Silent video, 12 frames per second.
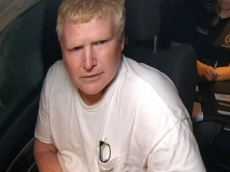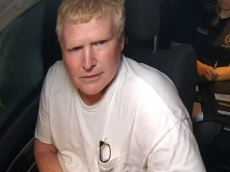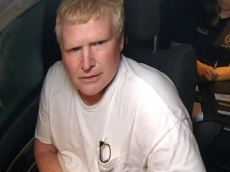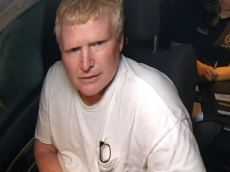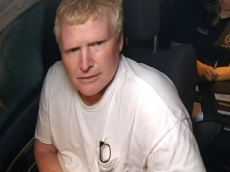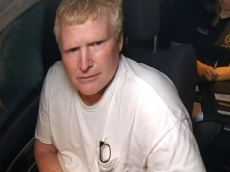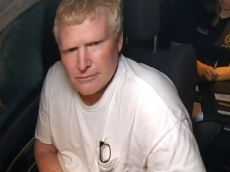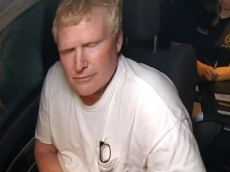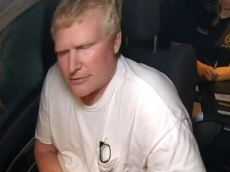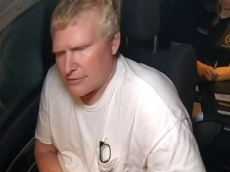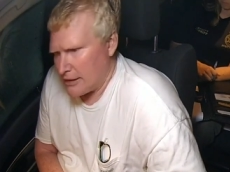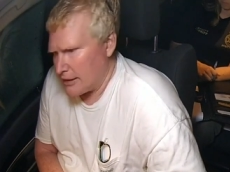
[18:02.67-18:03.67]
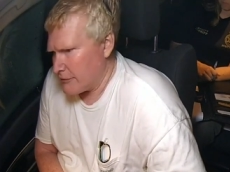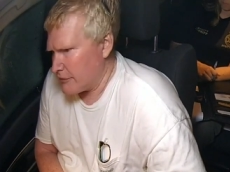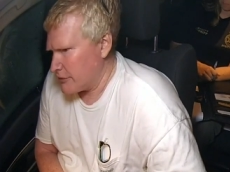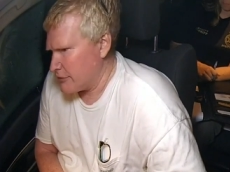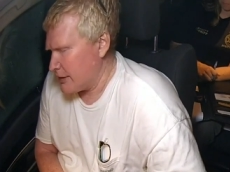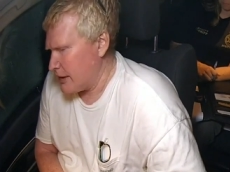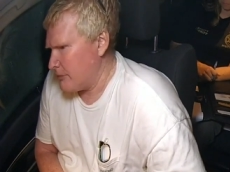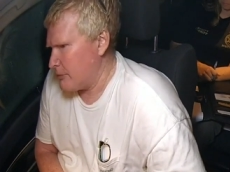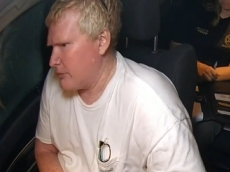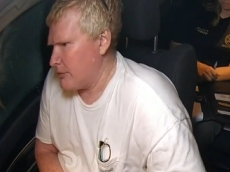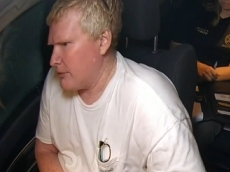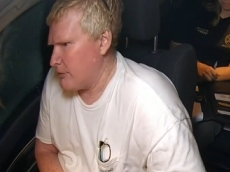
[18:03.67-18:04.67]
Um, it's like, for
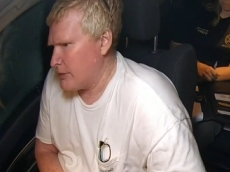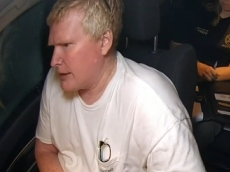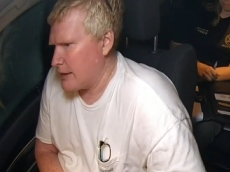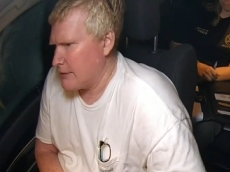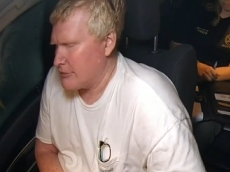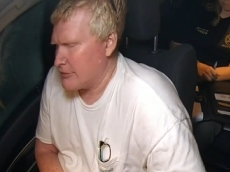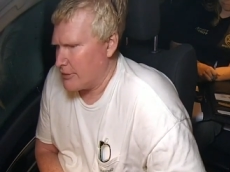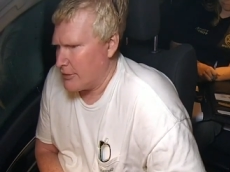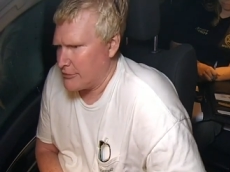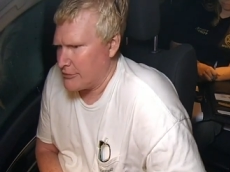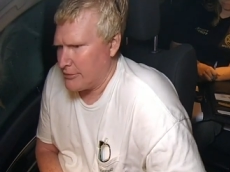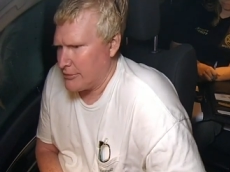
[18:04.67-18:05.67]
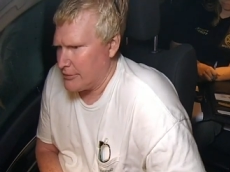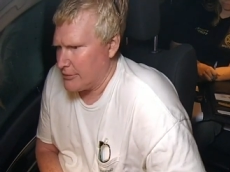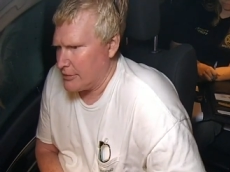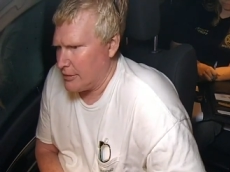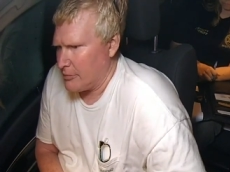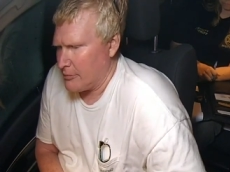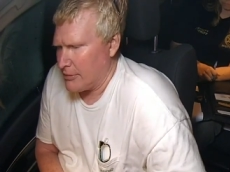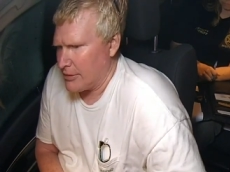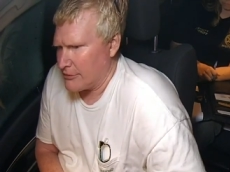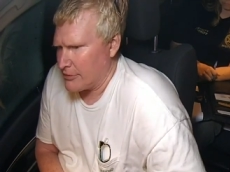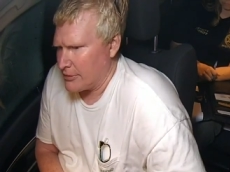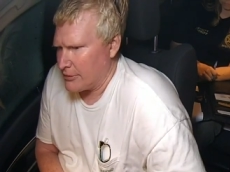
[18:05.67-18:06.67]
example, he went out in Charleston a couple
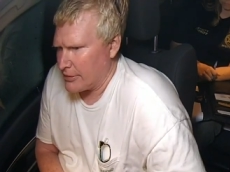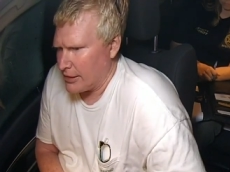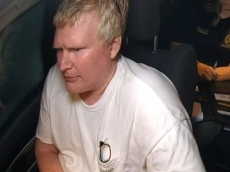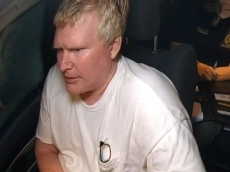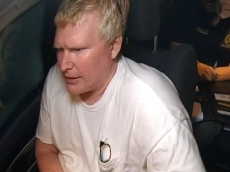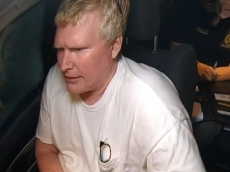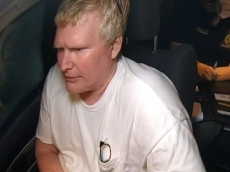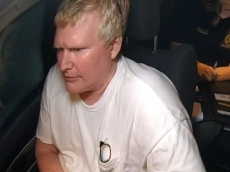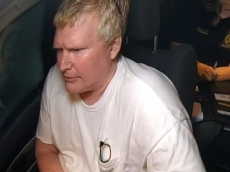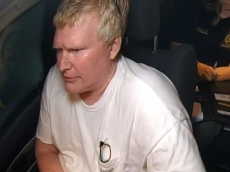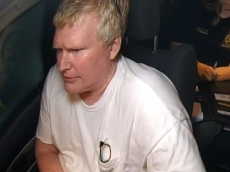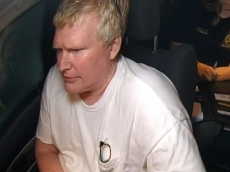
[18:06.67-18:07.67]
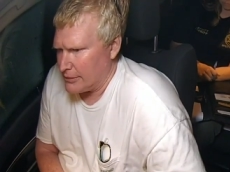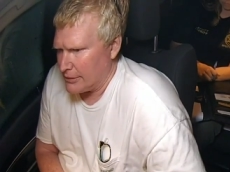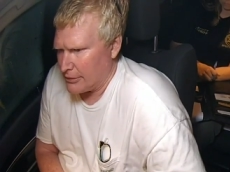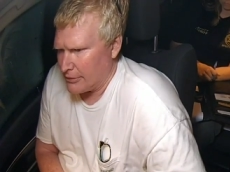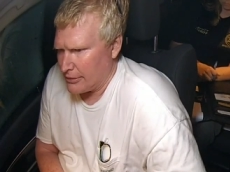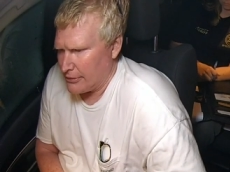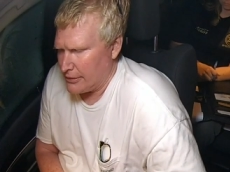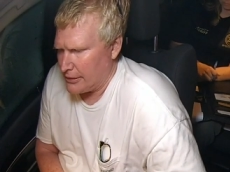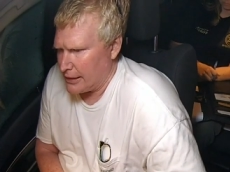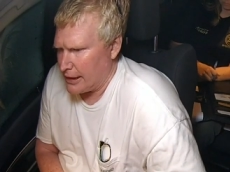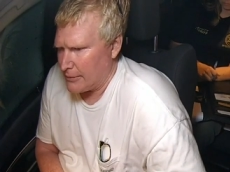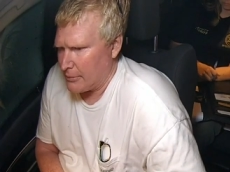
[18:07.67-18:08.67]
months ago, came back, you know,
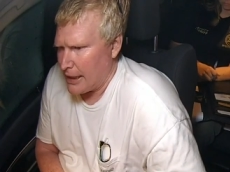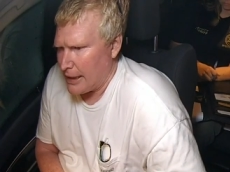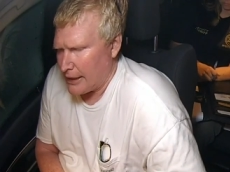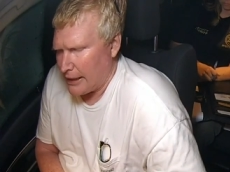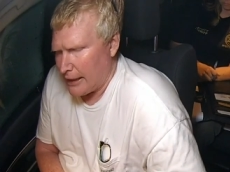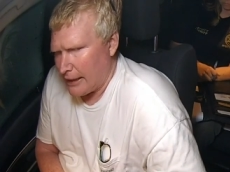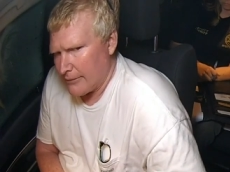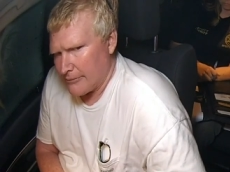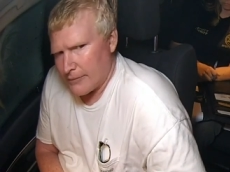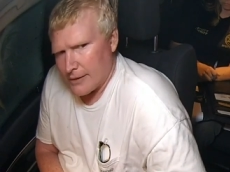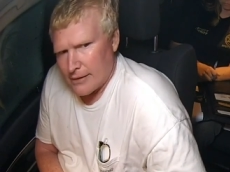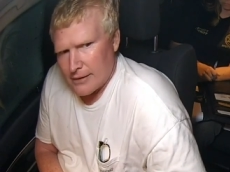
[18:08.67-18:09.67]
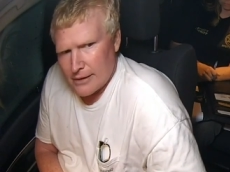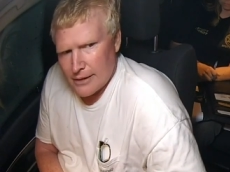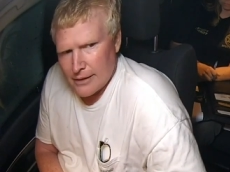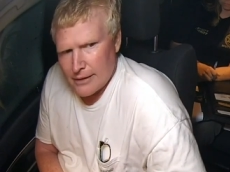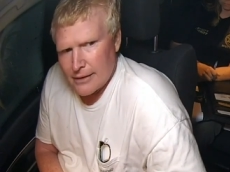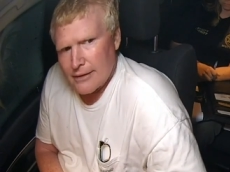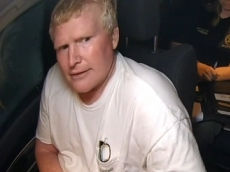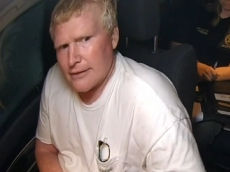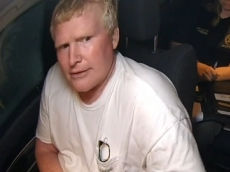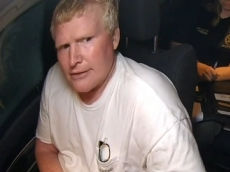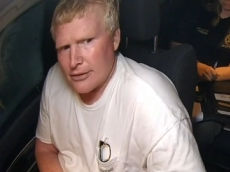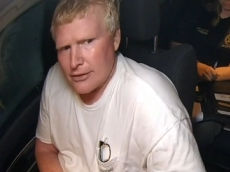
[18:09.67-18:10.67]
he got a black eye. And,
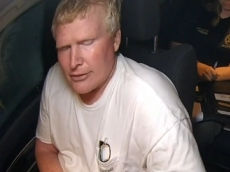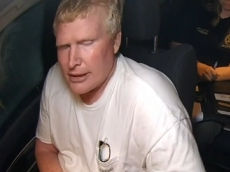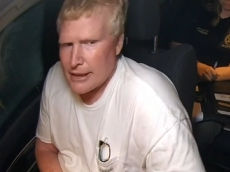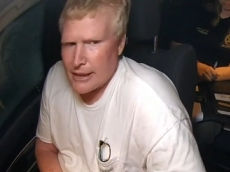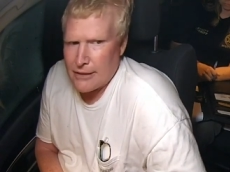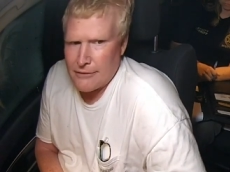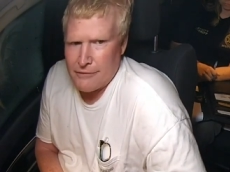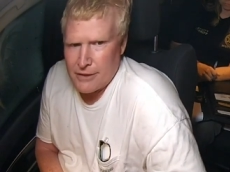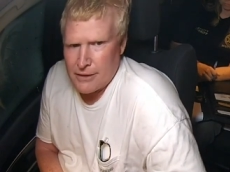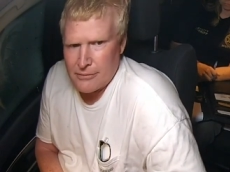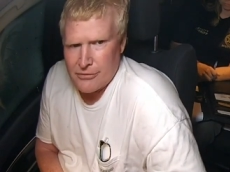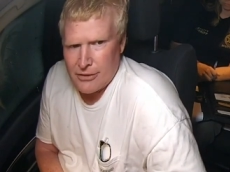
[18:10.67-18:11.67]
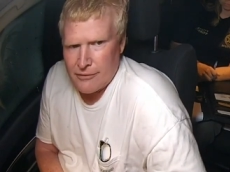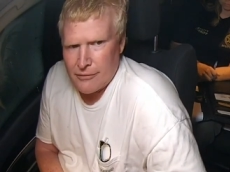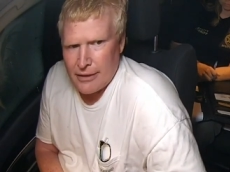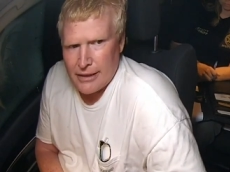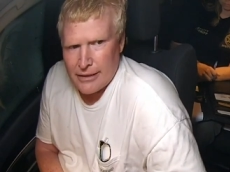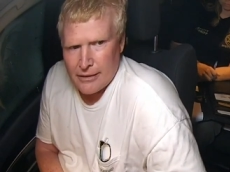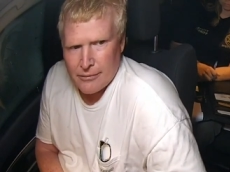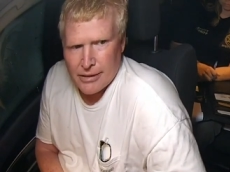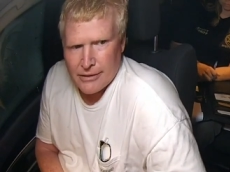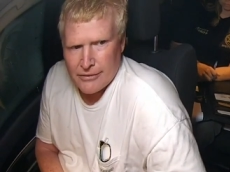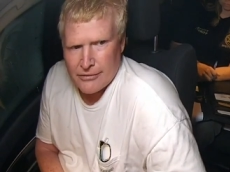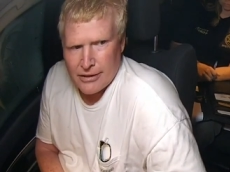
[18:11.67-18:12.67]
you know, he can't defend himself right now
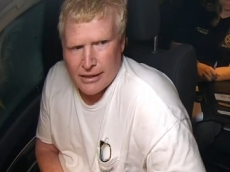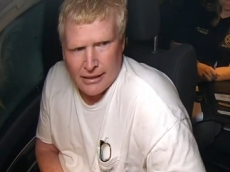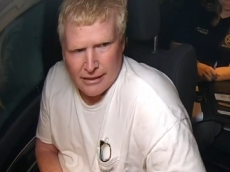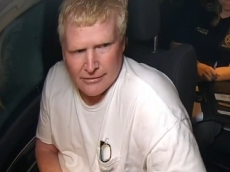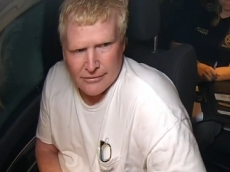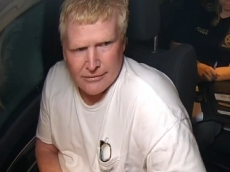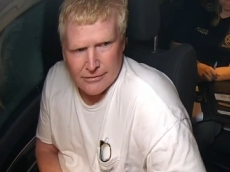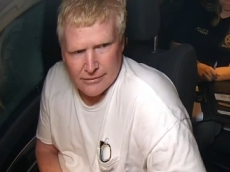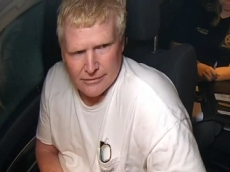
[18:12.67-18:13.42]
because he has